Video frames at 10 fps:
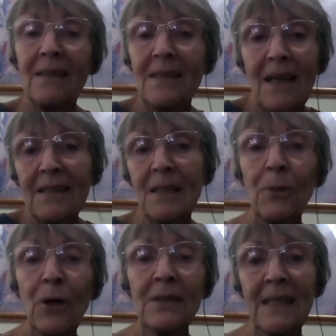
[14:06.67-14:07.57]
It's a
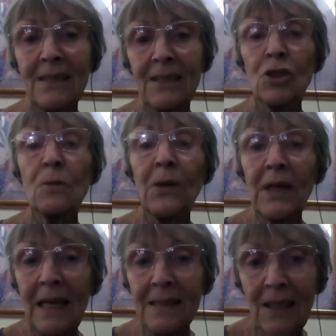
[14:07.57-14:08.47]
process that your body
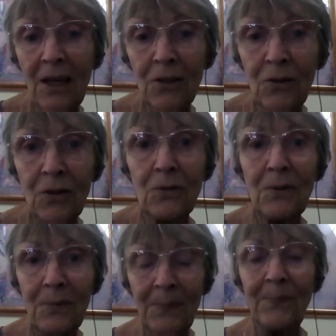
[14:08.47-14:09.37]
has to go through. Yeah.